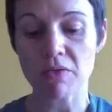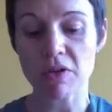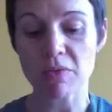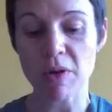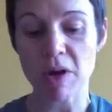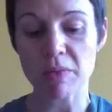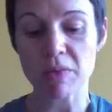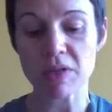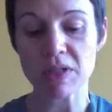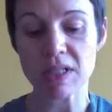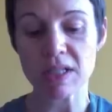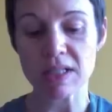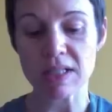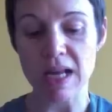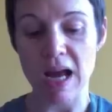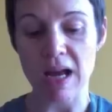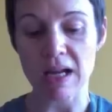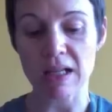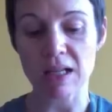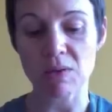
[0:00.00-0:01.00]
remembers
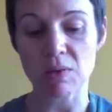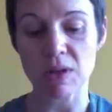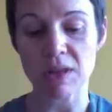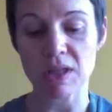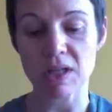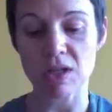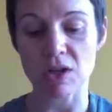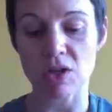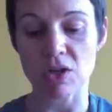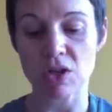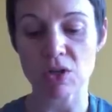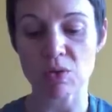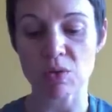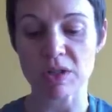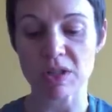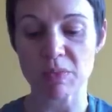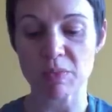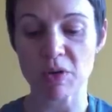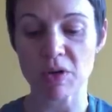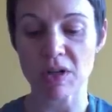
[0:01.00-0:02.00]
exactly what the nurse
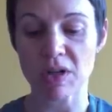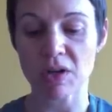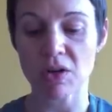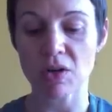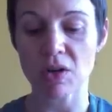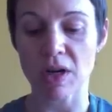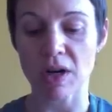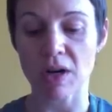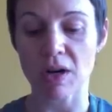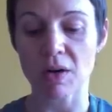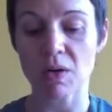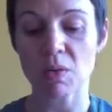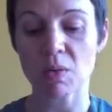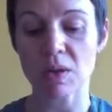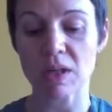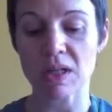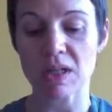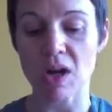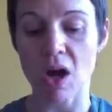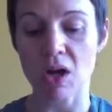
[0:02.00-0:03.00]
whispered in her ear
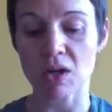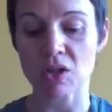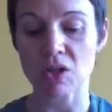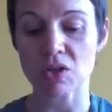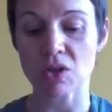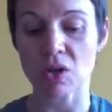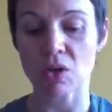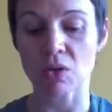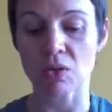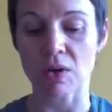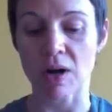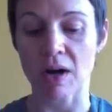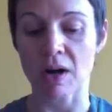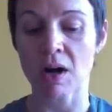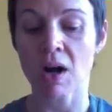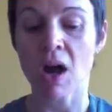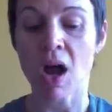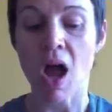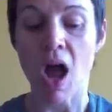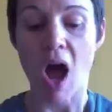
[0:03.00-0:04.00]
when the doctor told her
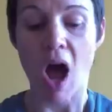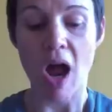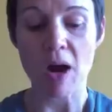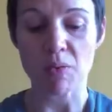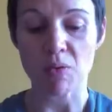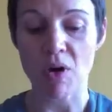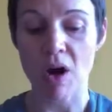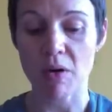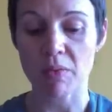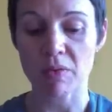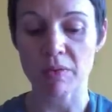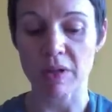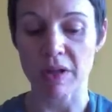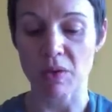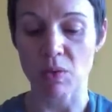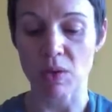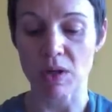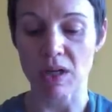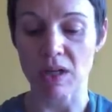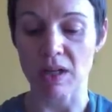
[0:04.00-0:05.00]
I probably
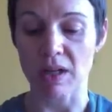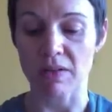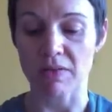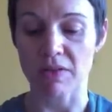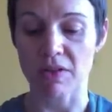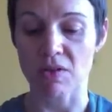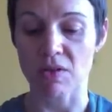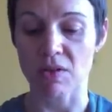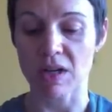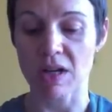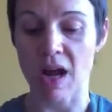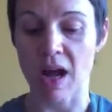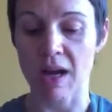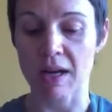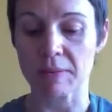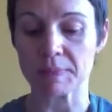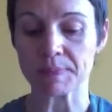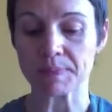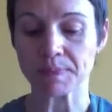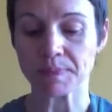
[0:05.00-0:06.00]
wouldn't live through the
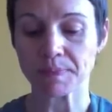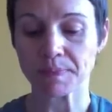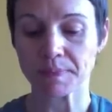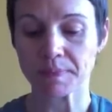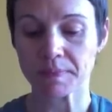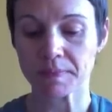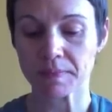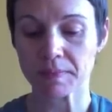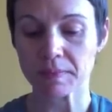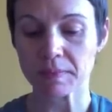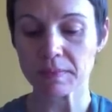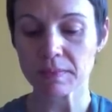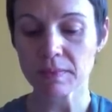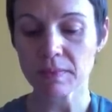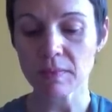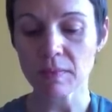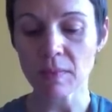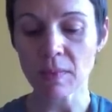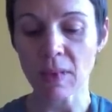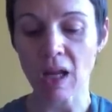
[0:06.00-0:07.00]
night.
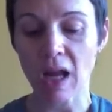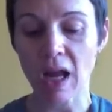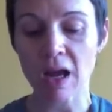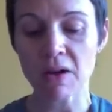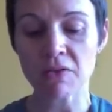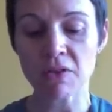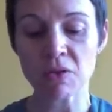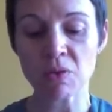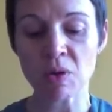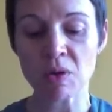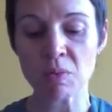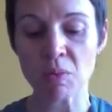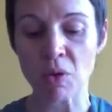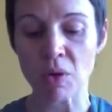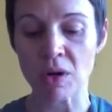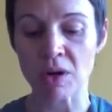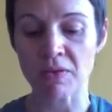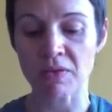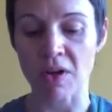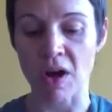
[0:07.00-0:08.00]
Everyone
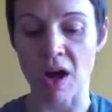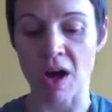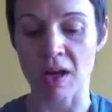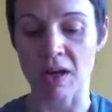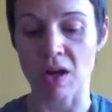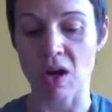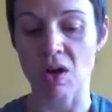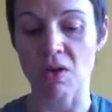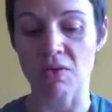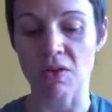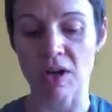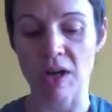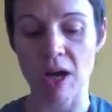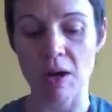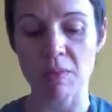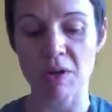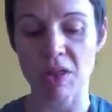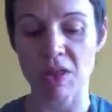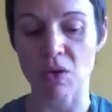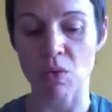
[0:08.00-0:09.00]
born of God
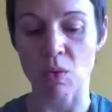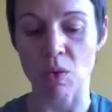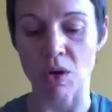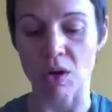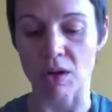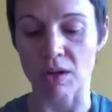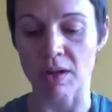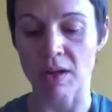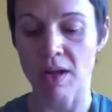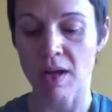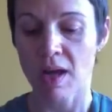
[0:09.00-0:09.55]
overcometh the world.